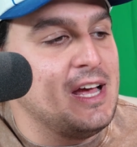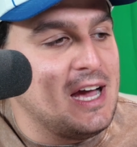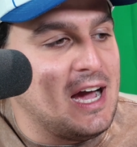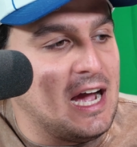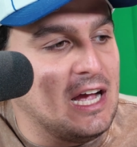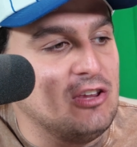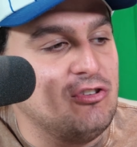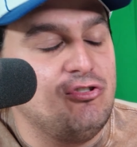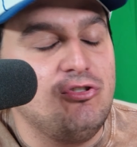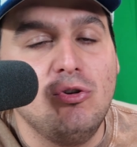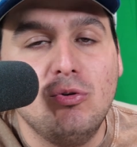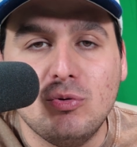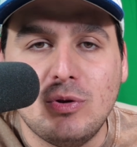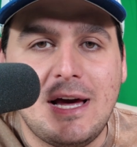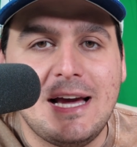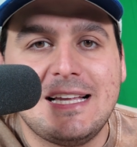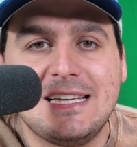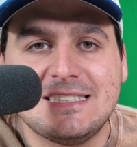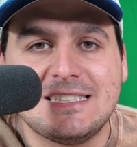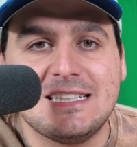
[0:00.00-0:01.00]
I do
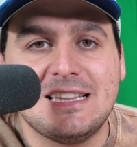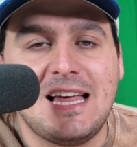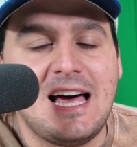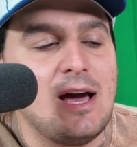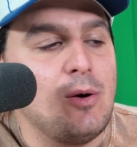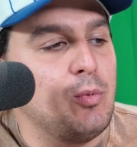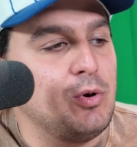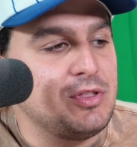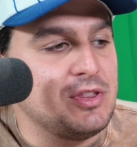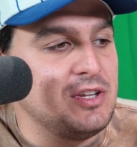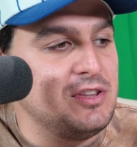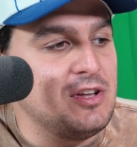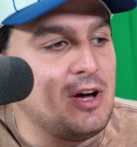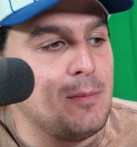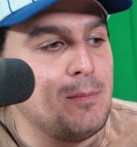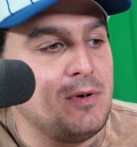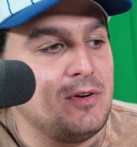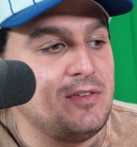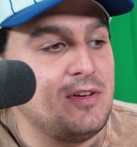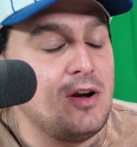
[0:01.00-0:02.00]
like this a lot with the
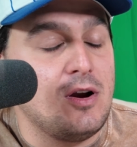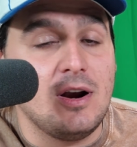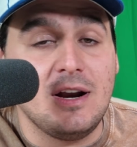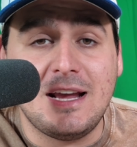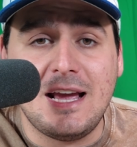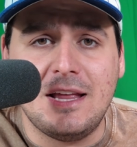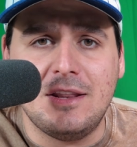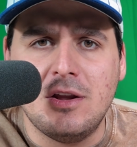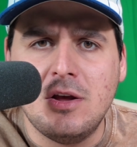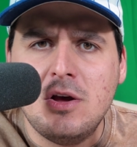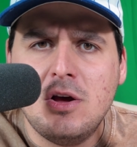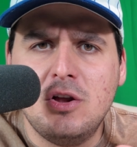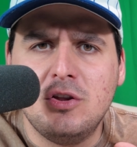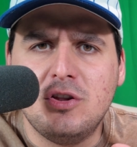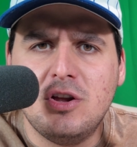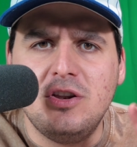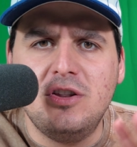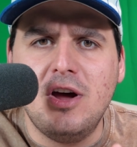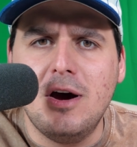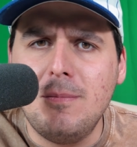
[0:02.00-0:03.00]
numbers here. Again,
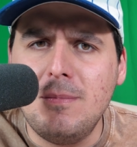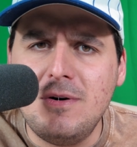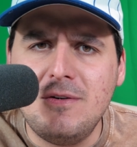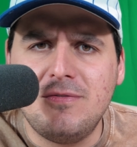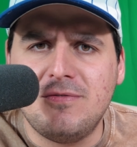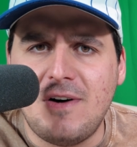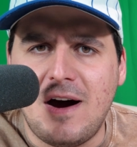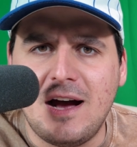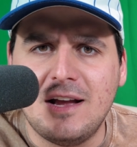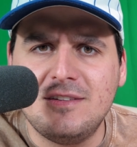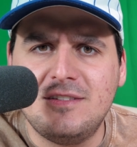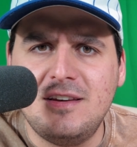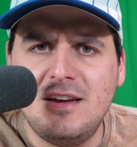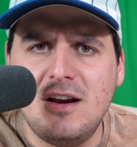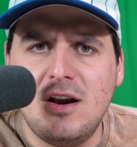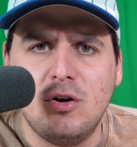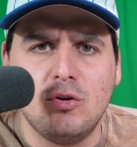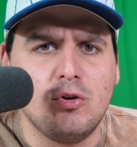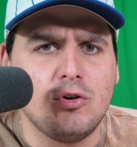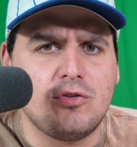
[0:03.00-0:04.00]
the number font
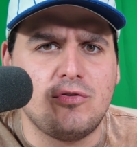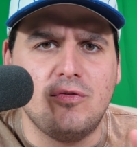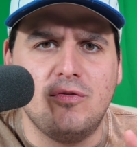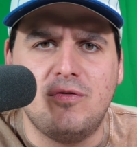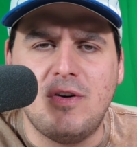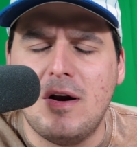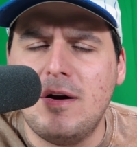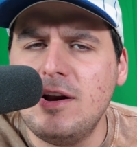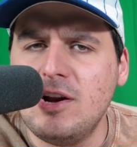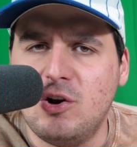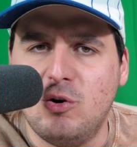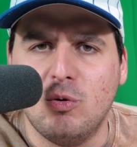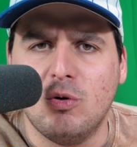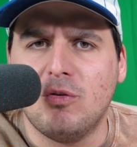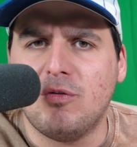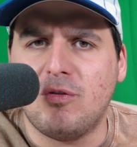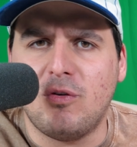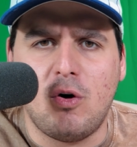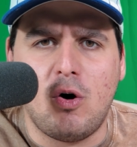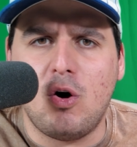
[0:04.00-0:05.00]
here looks very cool
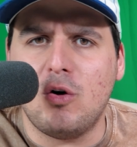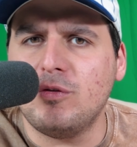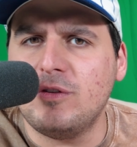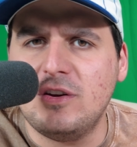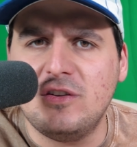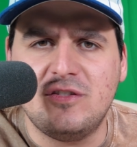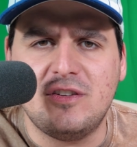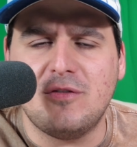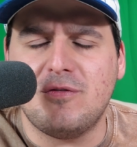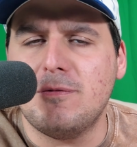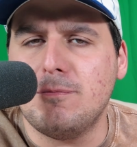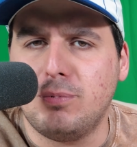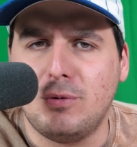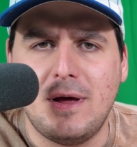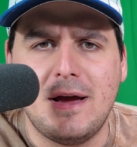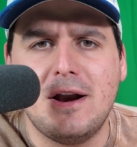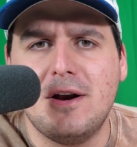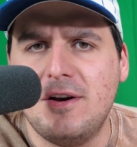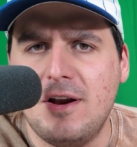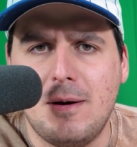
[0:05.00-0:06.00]
for all these different
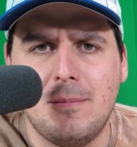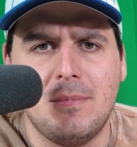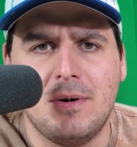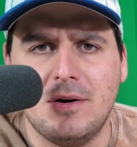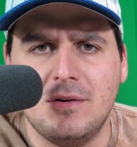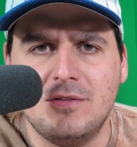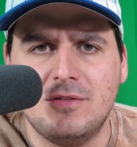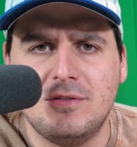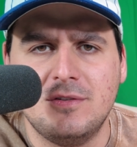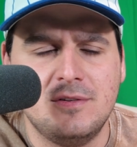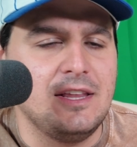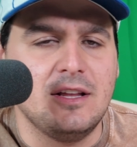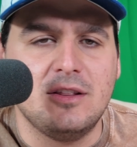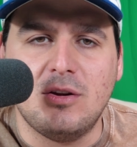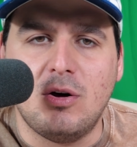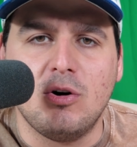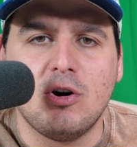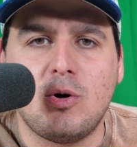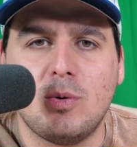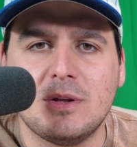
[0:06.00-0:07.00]
player numbers. the
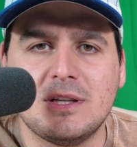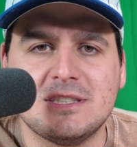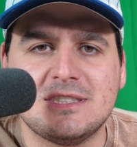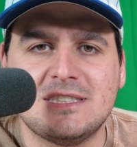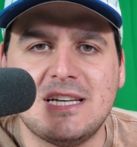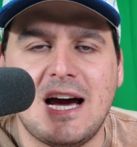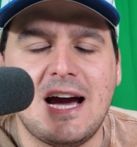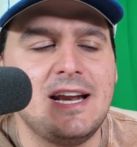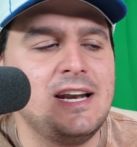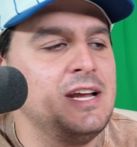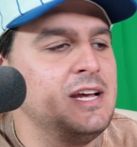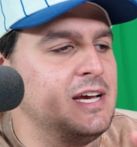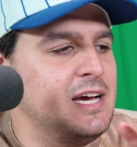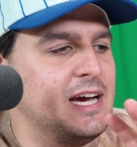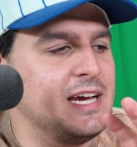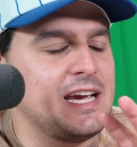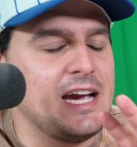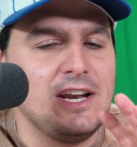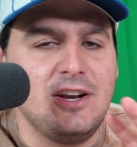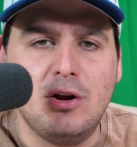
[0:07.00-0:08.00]
logo on the side,
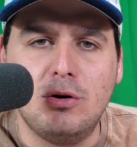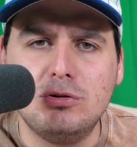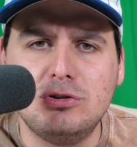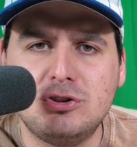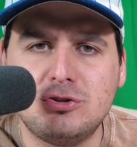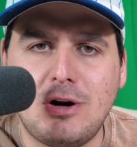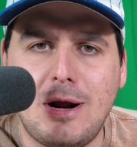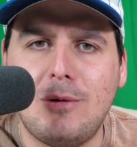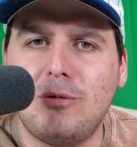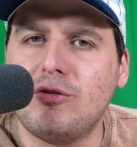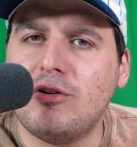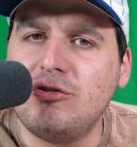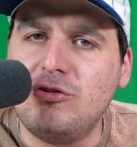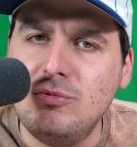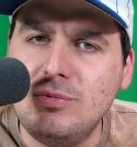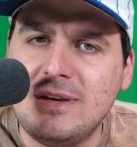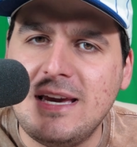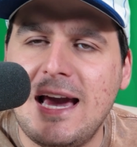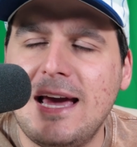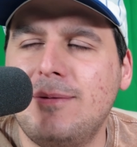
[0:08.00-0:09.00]
again, no stripes. I
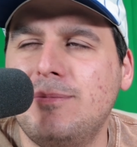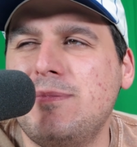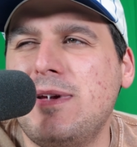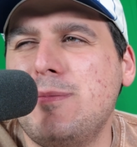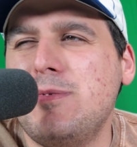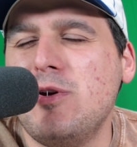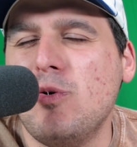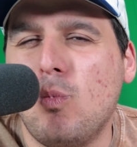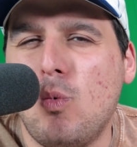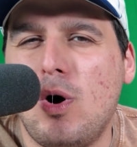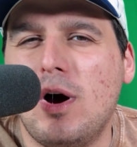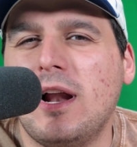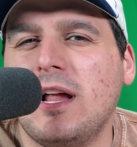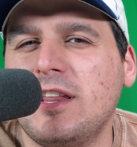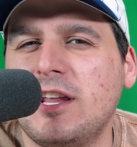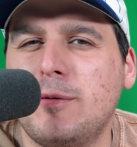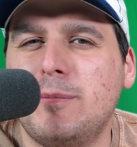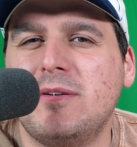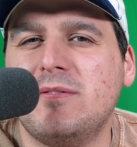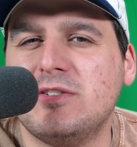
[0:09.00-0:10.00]
do get maybe you want a
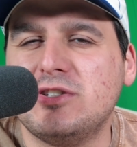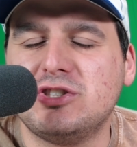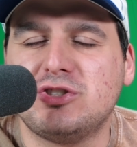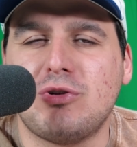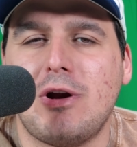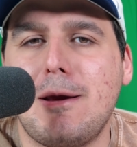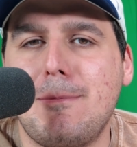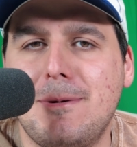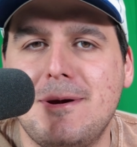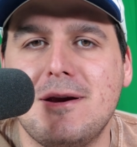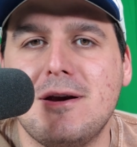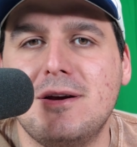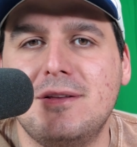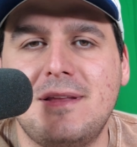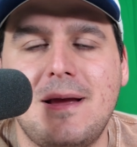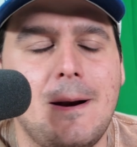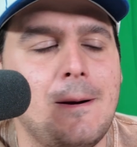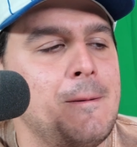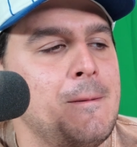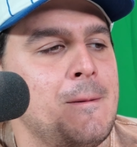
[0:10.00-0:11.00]
little bit of a stripe here and
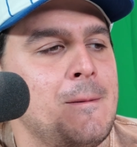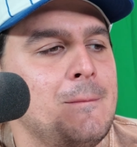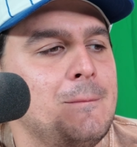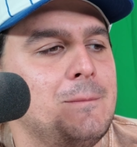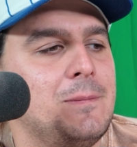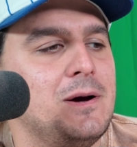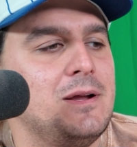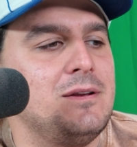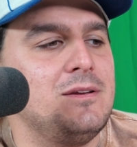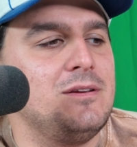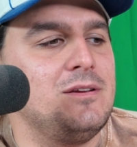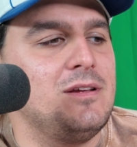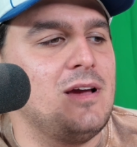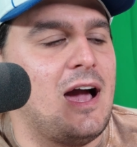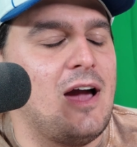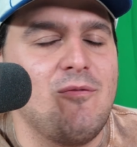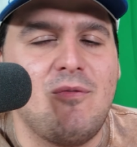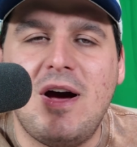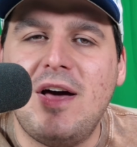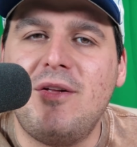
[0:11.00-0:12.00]
there, but
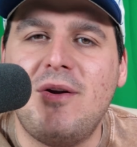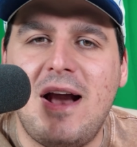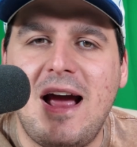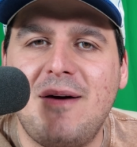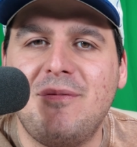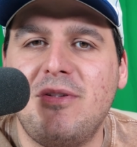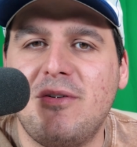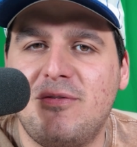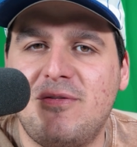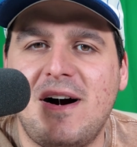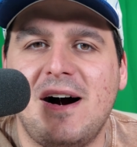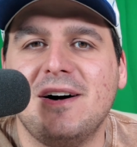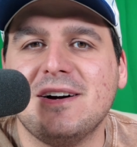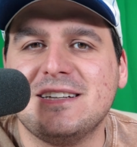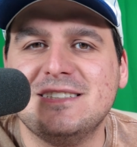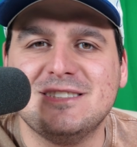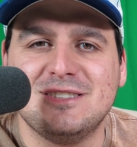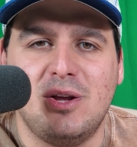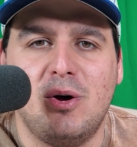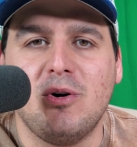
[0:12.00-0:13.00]
I'd rather have the
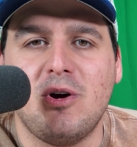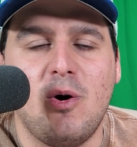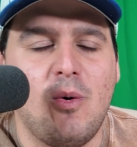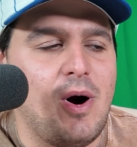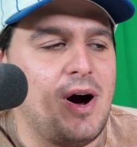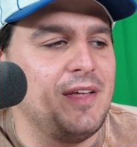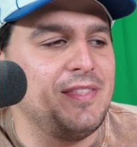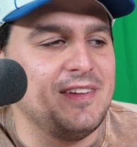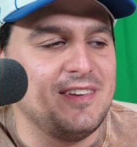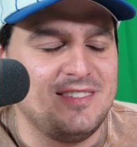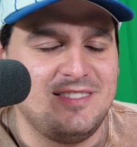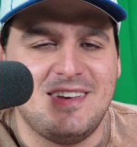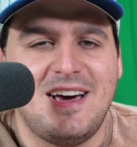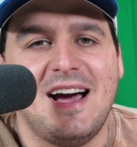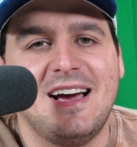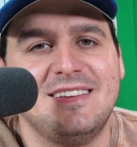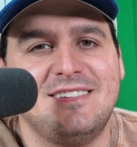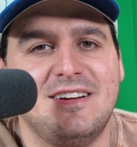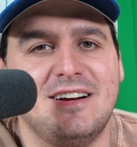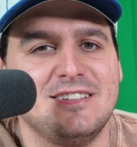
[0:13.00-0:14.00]
Falcons logo on the
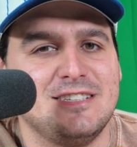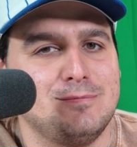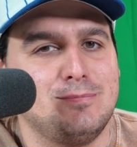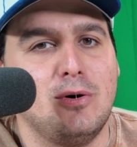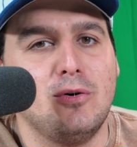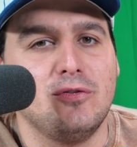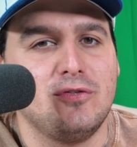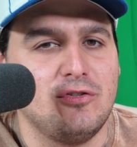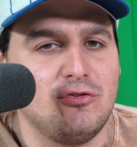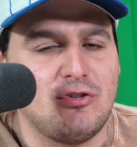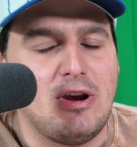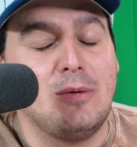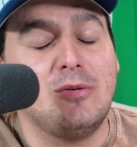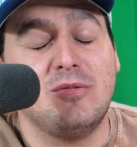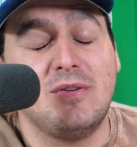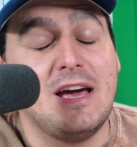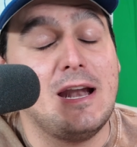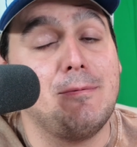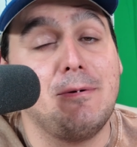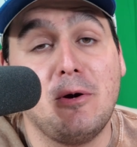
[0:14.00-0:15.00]
sides here as opposed to stripes if
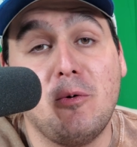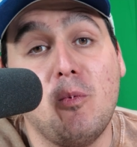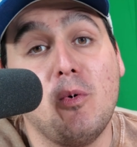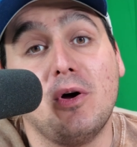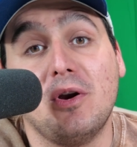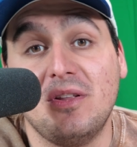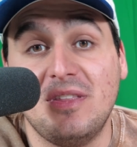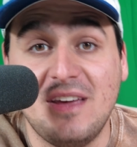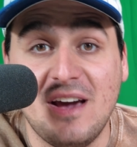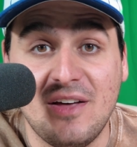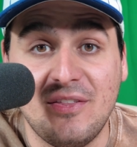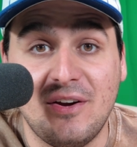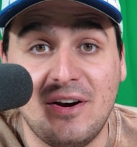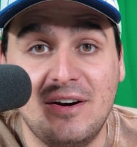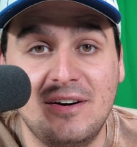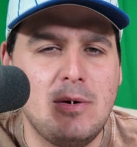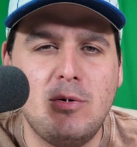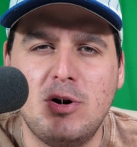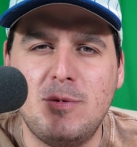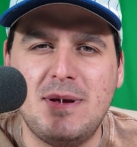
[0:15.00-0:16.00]
you had to pick one to the other.
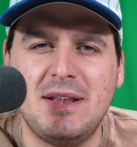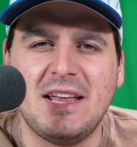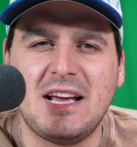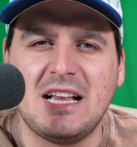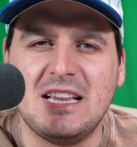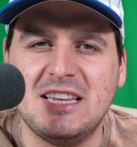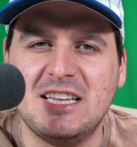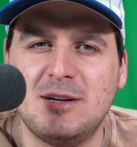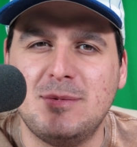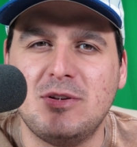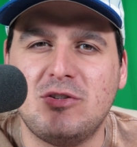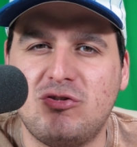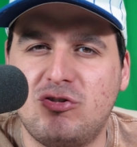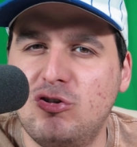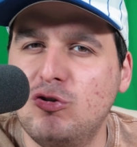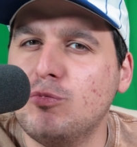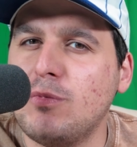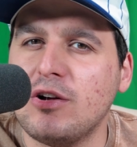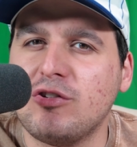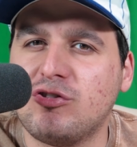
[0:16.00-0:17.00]
Maybe it would have been like a little bit
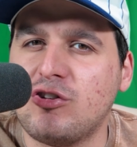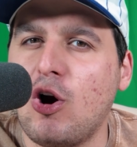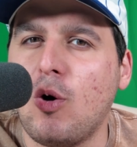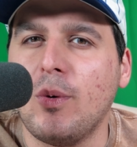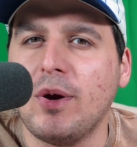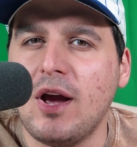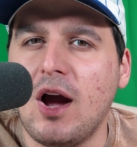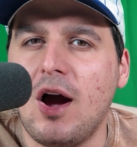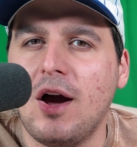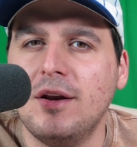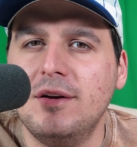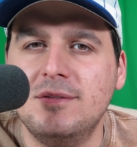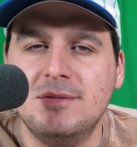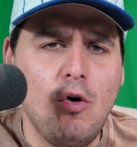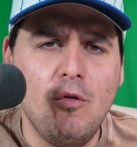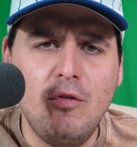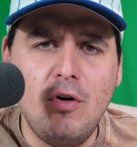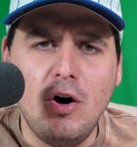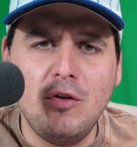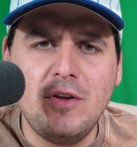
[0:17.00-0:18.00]
too much going on.
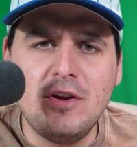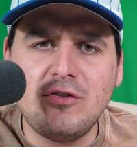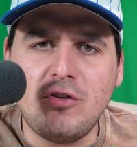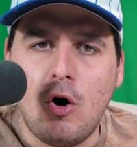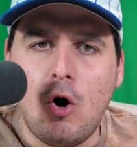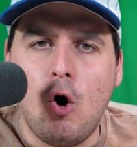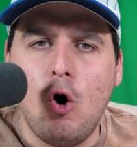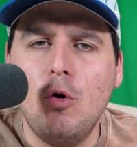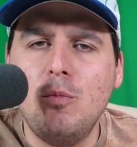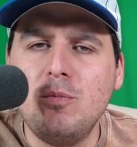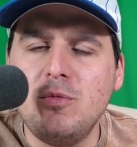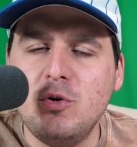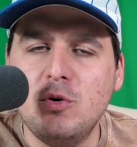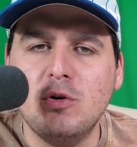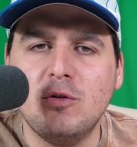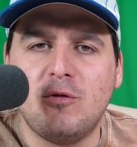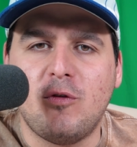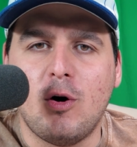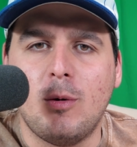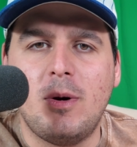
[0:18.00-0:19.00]
Overall, this home
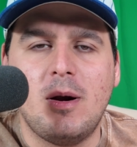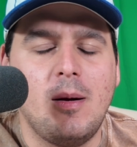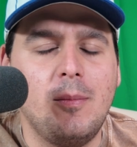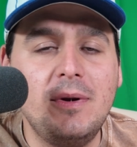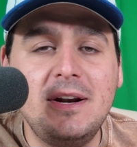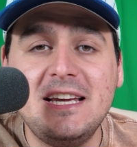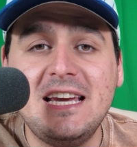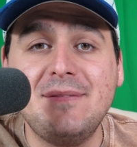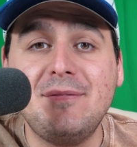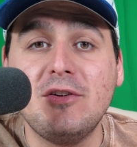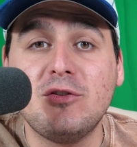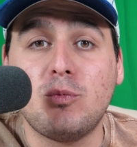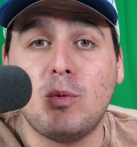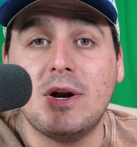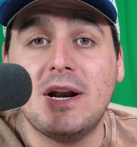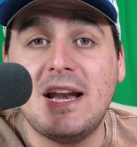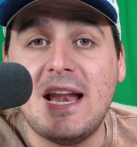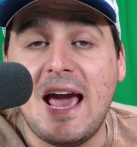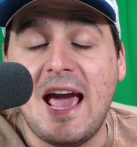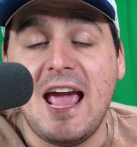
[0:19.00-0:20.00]
uniform here, I'm going to give this
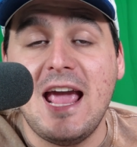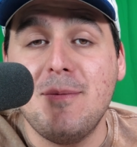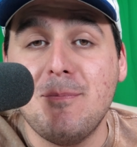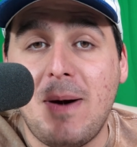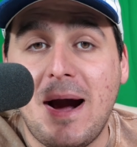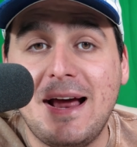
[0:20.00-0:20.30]
one an A-